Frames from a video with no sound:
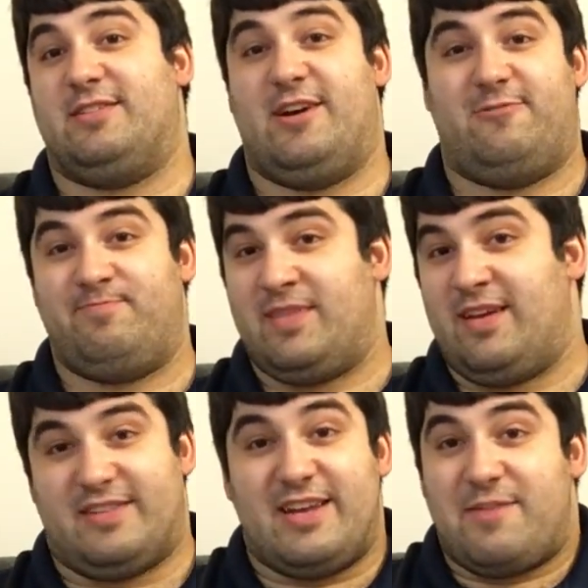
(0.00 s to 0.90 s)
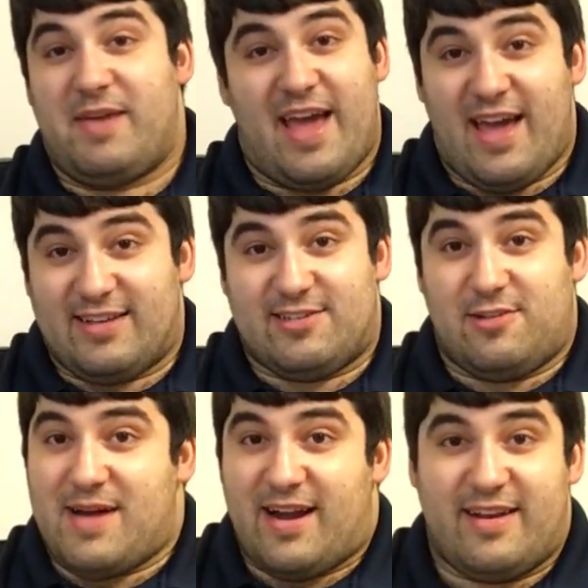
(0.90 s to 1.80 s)
So, didn't give me a hassle
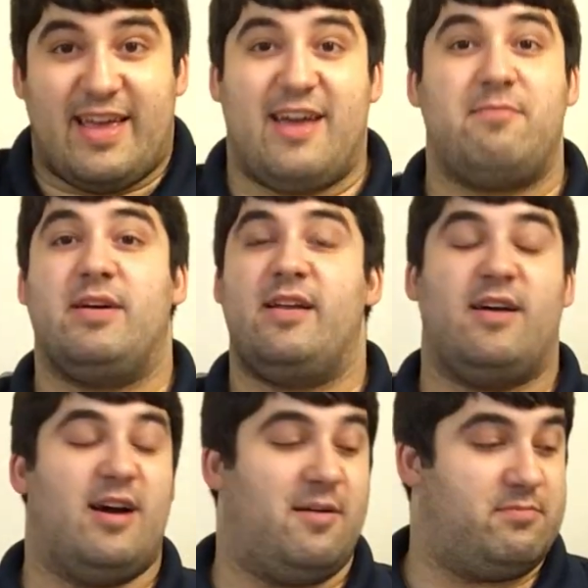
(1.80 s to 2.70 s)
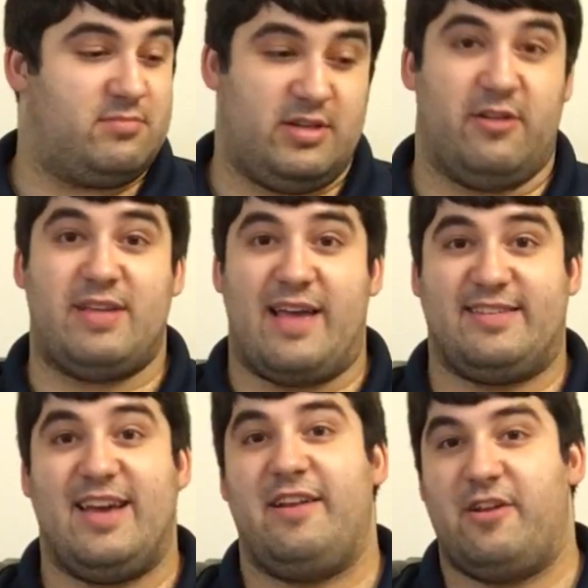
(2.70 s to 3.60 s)
about it again, but, it
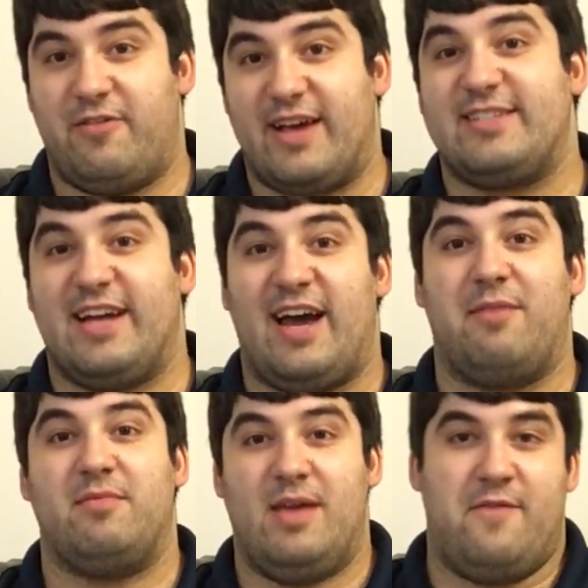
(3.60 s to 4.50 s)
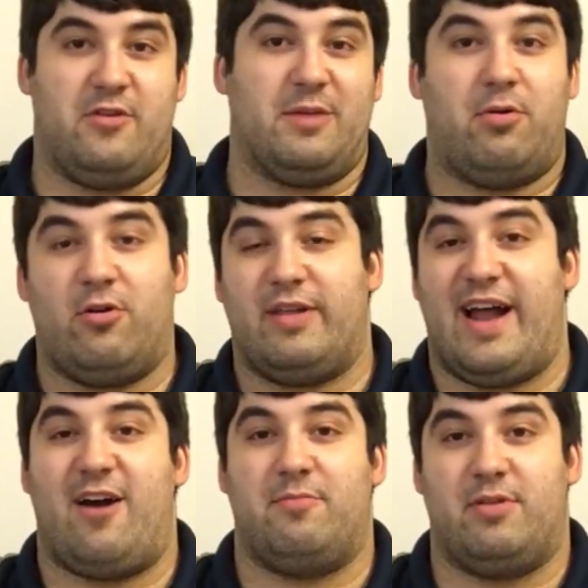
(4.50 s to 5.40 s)
said, next time, if you could pull it
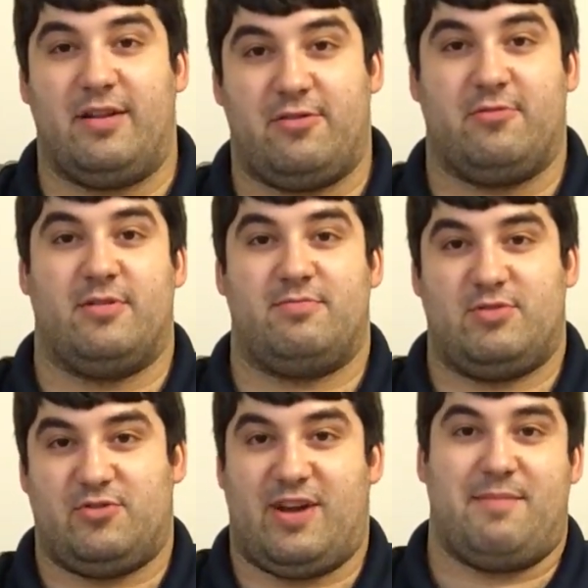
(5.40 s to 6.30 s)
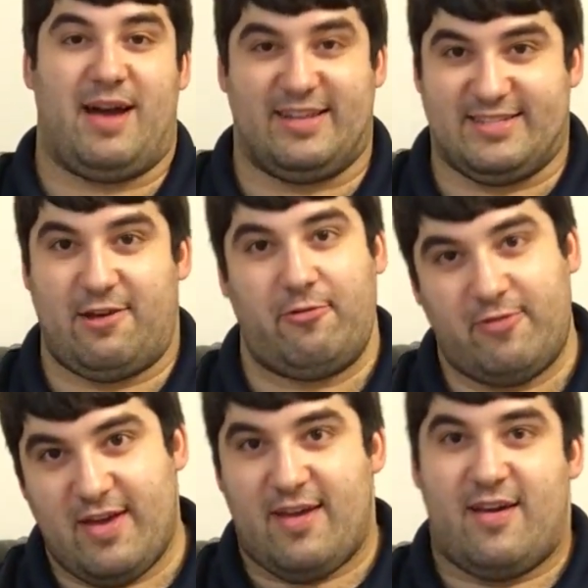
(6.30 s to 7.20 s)
out and put it through a tray by itself,
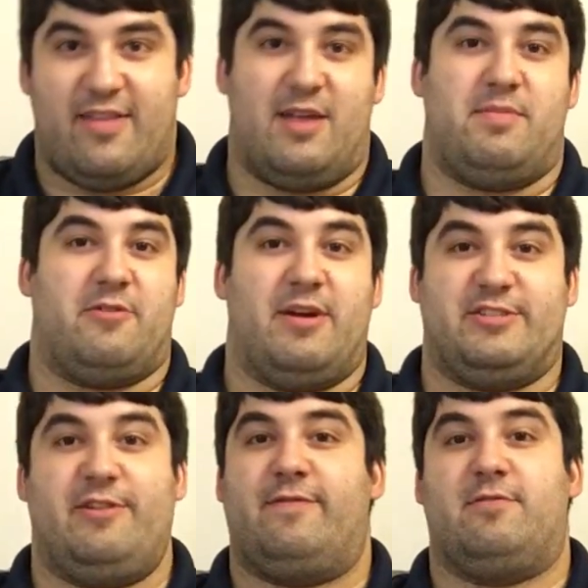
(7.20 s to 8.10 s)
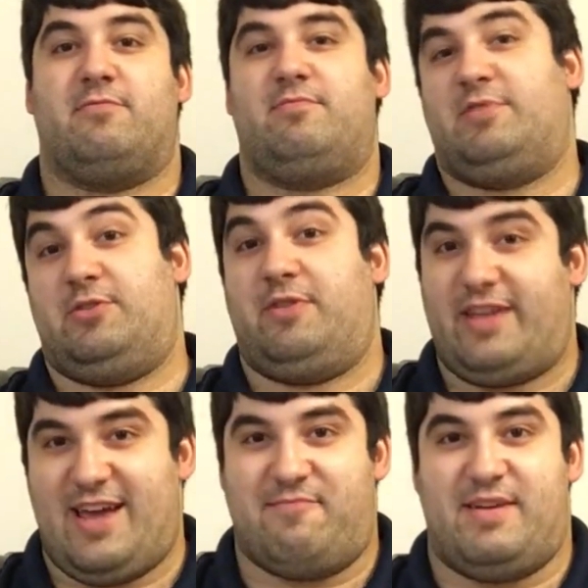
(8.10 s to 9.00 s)
that'd be great, so they don't have to do it
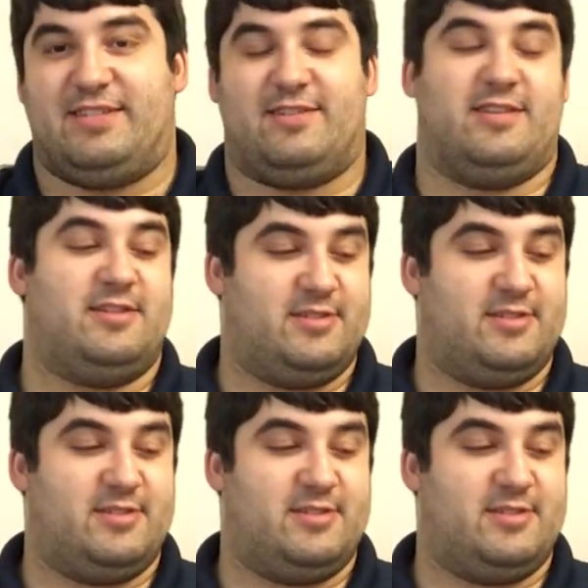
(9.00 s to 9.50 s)
again, basically.